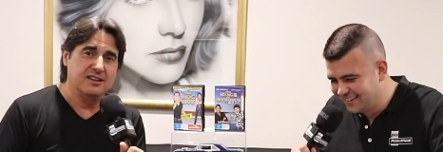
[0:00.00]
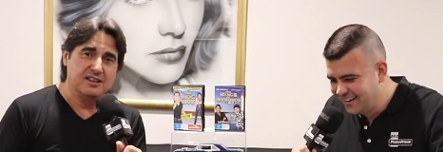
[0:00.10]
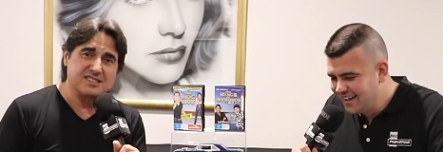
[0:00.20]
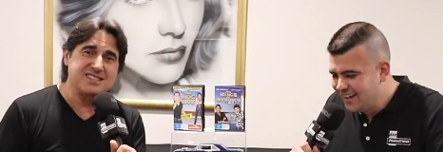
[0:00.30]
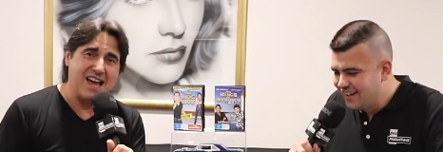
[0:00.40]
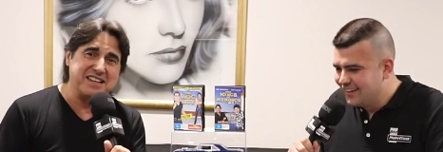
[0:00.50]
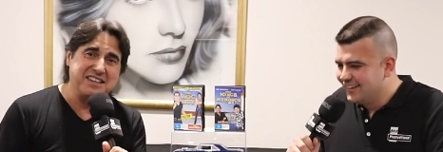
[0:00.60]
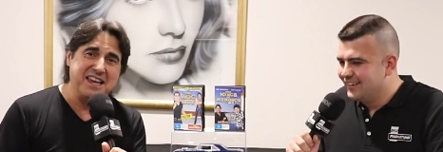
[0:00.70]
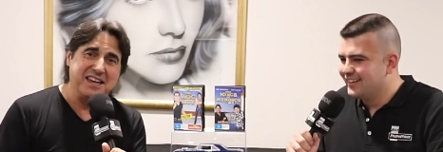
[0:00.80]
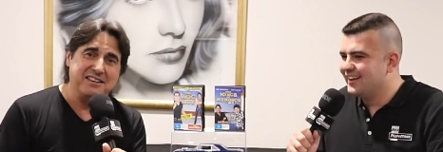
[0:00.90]
Speaker 1: Suck sucked
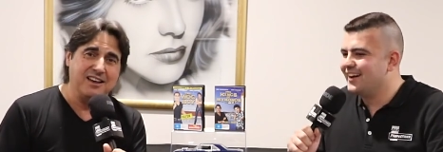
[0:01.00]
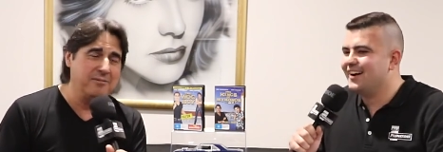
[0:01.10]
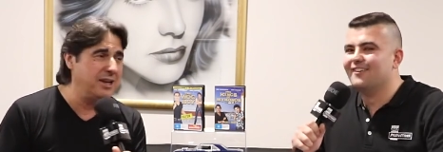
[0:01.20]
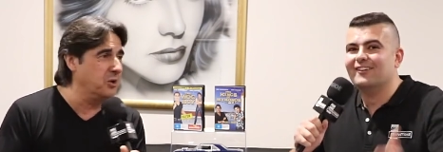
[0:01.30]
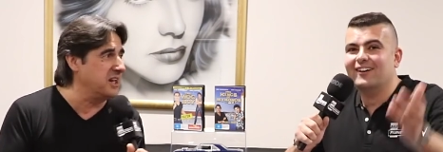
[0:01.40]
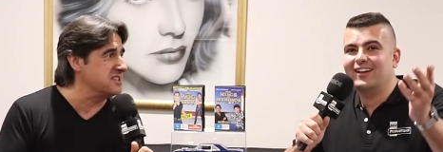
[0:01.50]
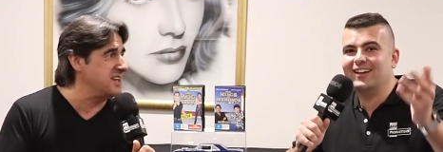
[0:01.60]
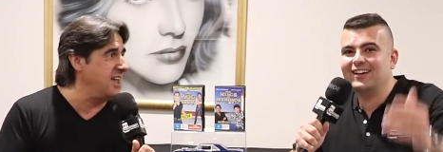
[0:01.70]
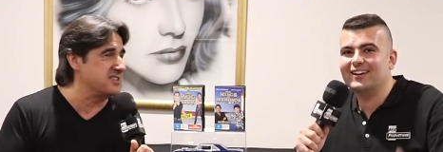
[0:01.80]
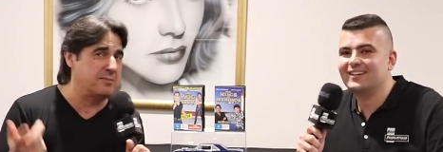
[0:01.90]
in. Oh, I mean, look at us
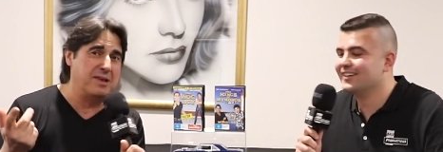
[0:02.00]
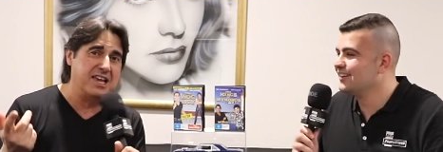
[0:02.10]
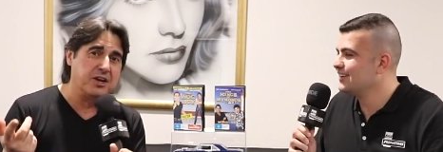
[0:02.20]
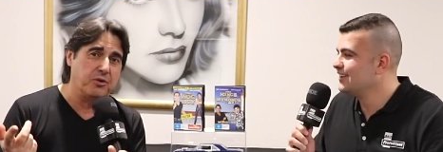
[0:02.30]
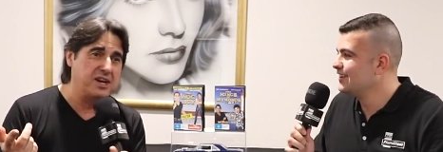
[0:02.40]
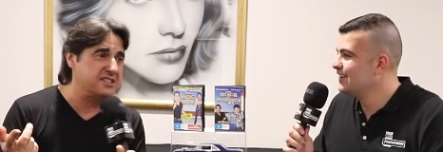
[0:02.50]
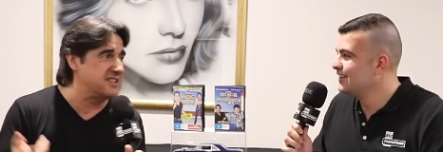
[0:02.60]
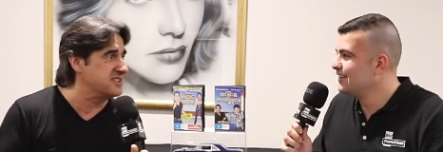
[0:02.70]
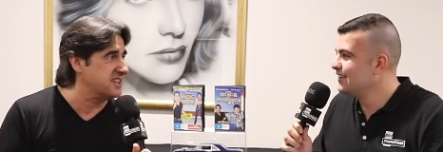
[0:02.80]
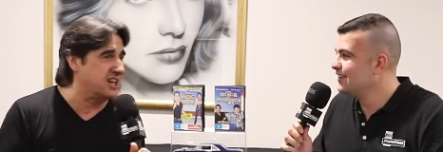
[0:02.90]
now. There's a million Greeks in
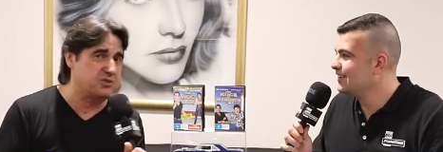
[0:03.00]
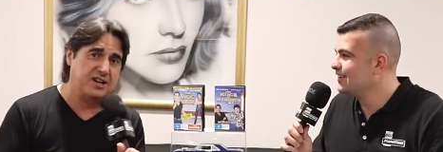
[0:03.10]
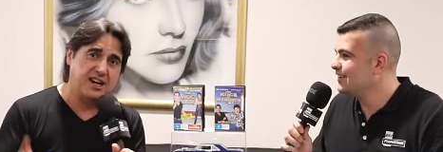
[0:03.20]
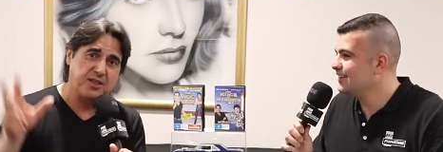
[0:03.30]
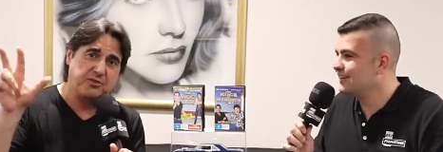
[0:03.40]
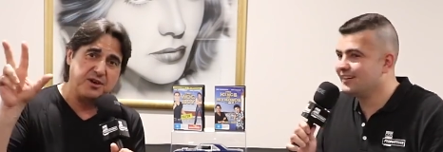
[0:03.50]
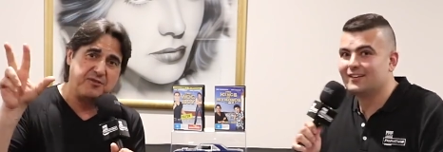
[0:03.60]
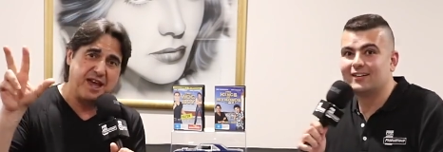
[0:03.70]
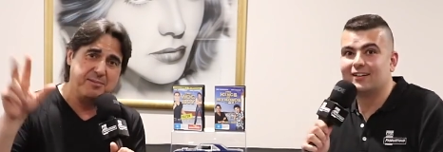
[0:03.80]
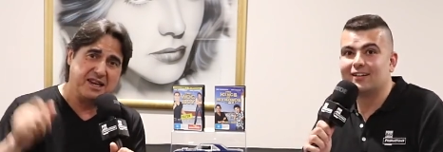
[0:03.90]
this country and only three
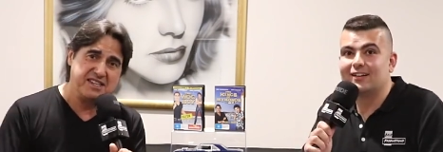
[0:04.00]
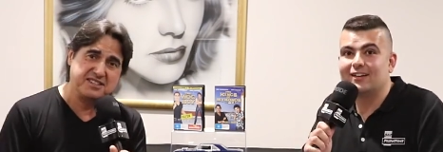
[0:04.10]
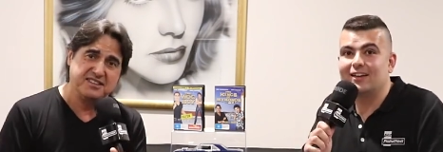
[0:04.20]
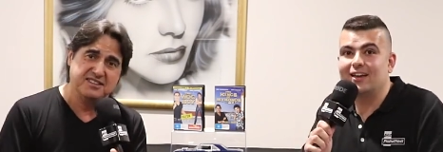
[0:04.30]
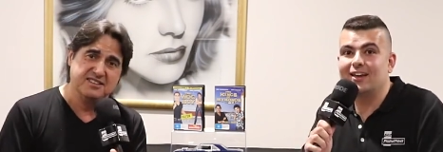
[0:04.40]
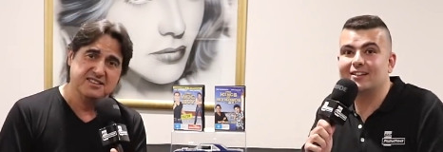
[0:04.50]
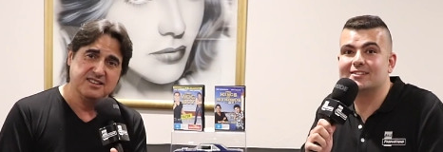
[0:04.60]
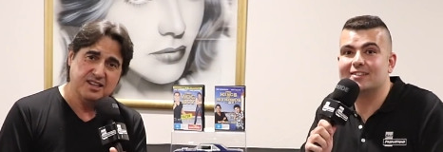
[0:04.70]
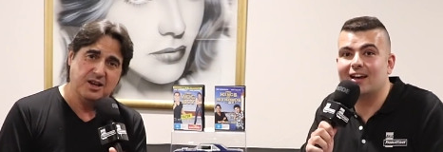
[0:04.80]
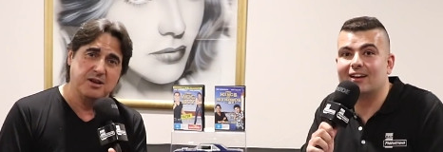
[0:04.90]
families.
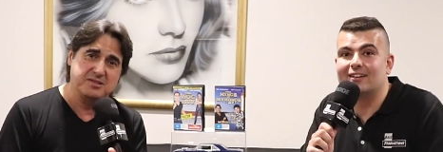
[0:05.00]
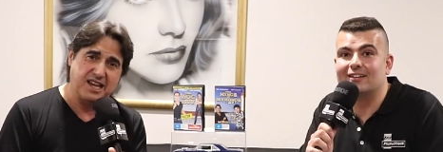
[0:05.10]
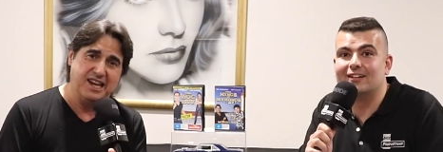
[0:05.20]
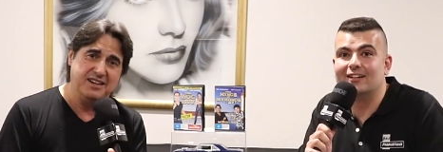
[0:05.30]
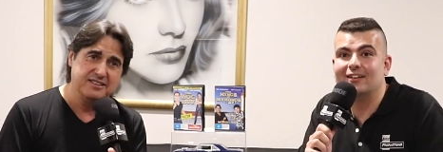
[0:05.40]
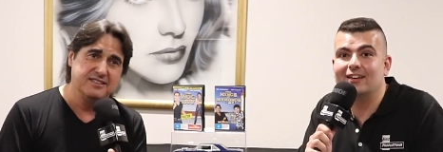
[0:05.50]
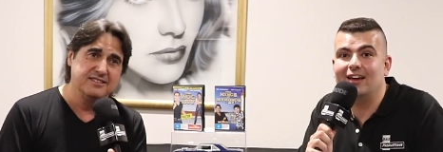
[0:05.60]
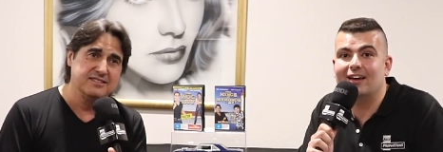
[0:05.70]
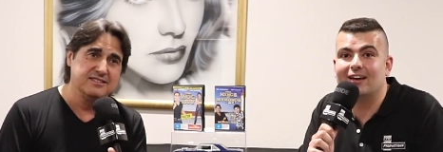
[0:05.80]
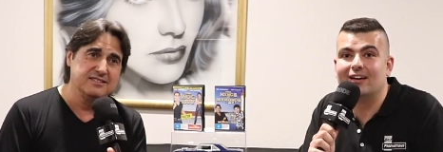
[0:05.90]
Exactly. You know what I'm saying?
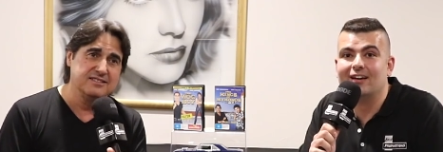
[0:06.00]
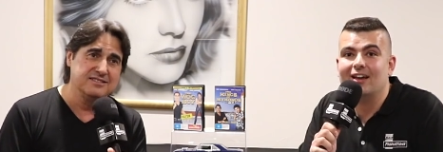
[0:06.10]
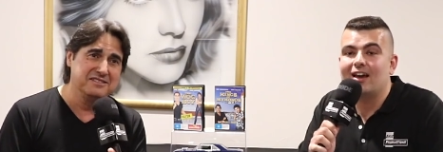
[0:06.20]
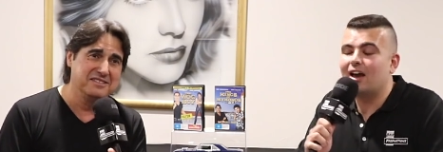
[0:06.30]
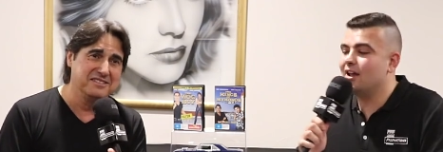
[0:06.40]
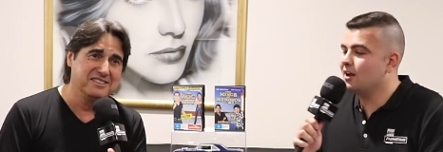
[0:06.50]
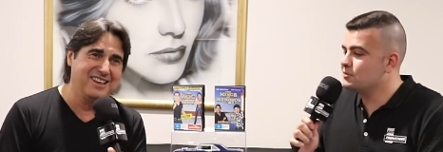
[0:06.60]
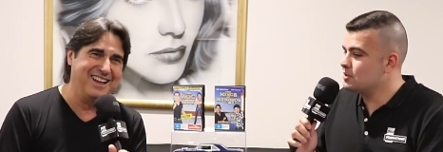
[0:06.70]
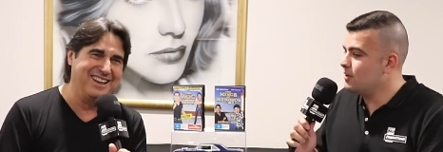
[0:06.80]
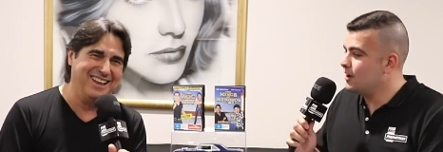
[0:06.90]
Speaker 2: Yeah. And um,
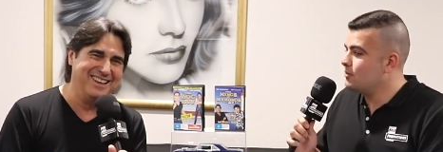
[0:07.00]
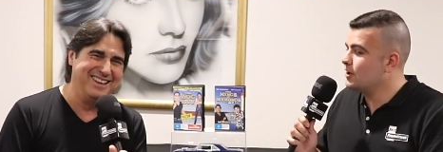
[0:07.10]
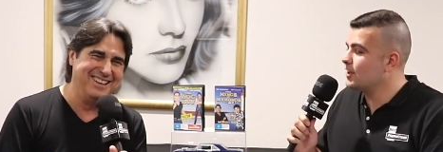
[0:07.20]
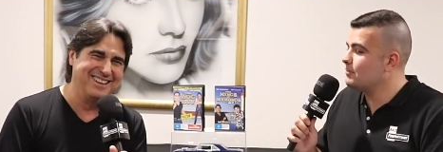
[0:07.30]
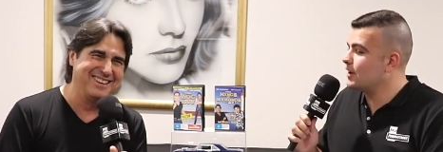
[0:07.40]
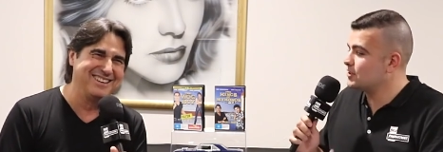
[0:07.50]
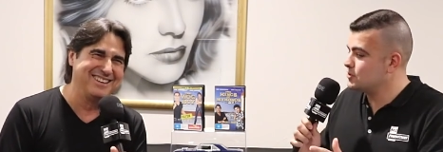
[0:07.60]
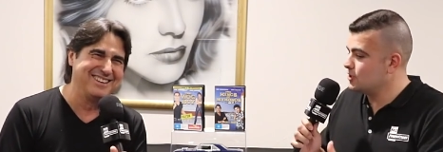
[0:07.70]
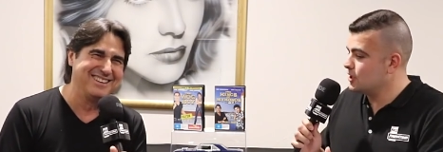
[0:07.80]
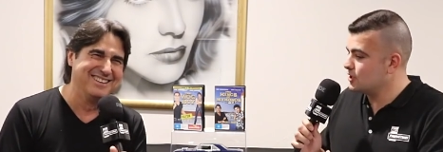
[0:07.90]
so, mate, we're going to get back to
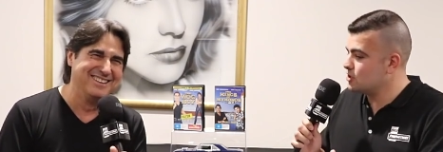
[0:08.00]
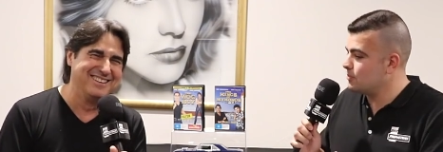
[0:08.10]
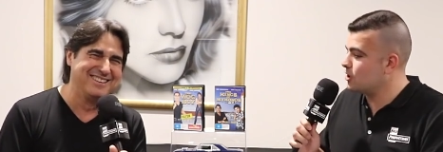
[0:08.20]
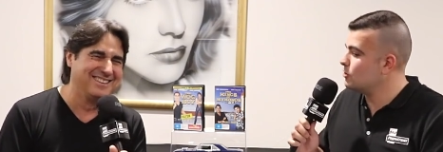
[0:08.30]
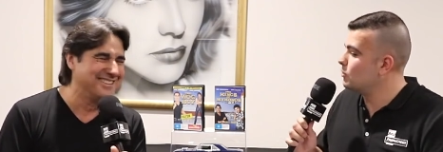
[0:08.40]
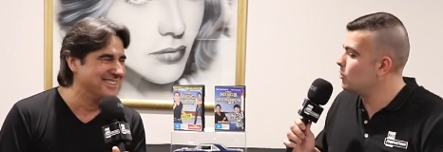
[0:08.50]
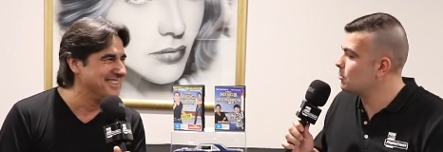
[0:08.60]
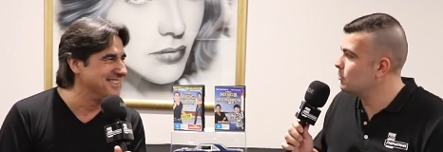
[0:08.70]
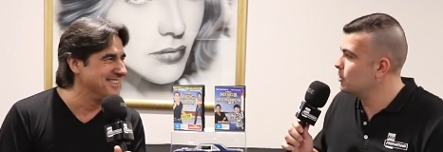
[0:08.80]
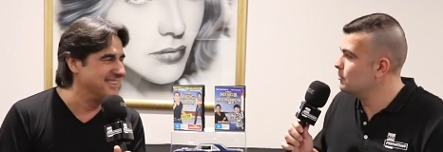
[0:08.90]
the uh, topic on the Wog
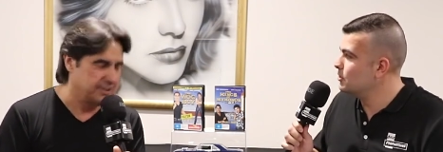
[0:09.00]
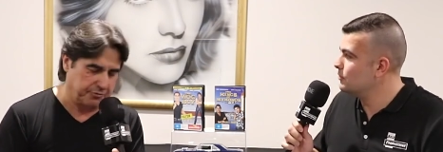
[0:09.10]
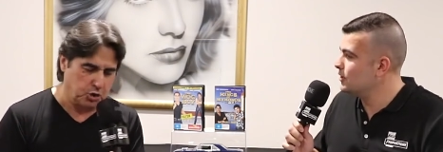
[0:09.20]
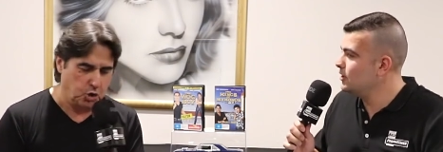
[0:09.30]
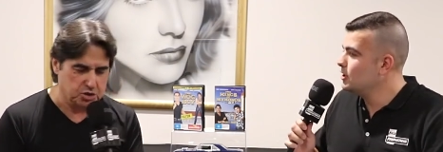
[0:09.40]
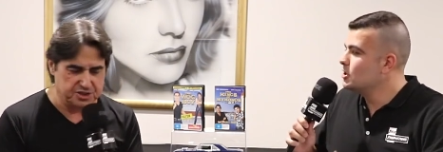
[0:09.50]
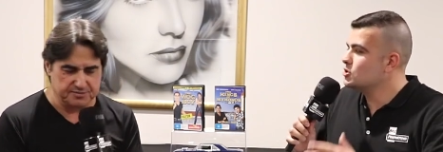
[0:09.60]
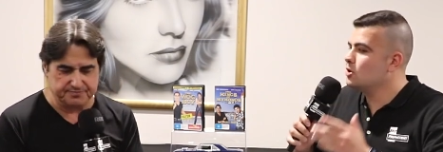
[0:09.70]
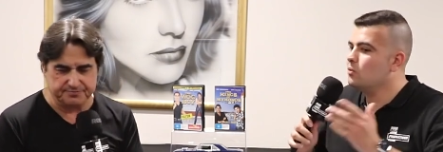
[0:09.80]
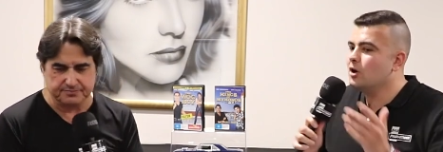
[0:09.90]
Boy movie. Of course. So,
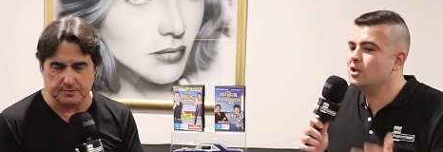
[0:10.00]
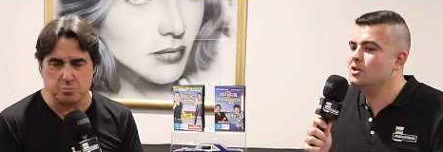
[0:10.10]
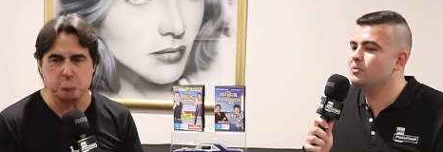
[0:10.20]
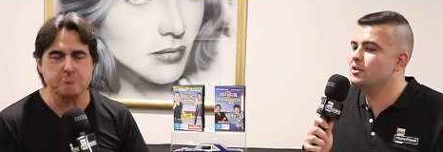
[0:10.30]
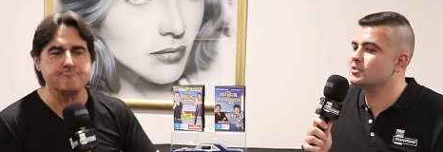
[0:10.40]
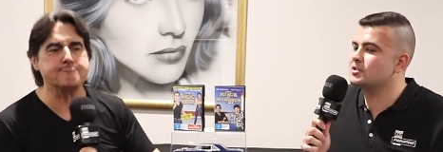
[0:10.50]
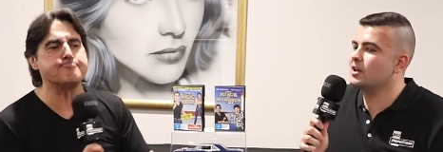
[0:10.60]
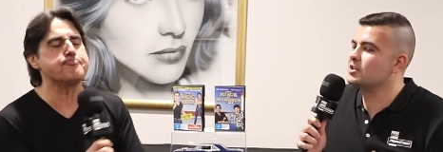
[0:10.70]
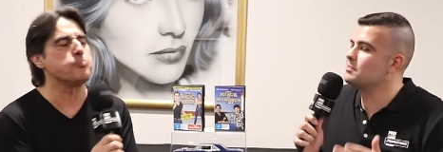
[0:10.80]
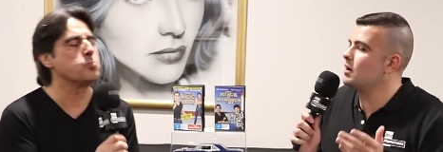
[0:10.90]
what can you please tell
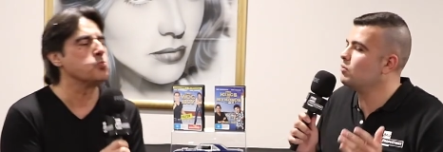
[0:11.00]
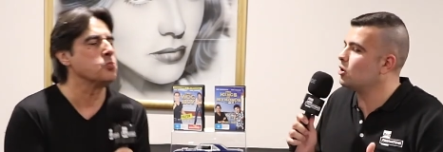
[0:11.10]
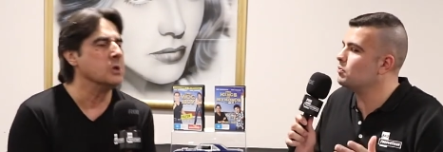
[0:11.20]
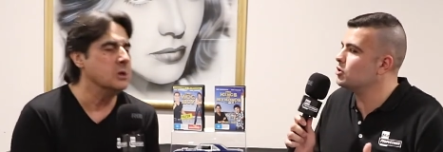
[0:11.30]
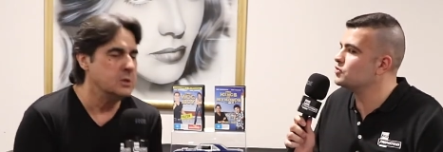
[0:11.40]
us about Wog Boys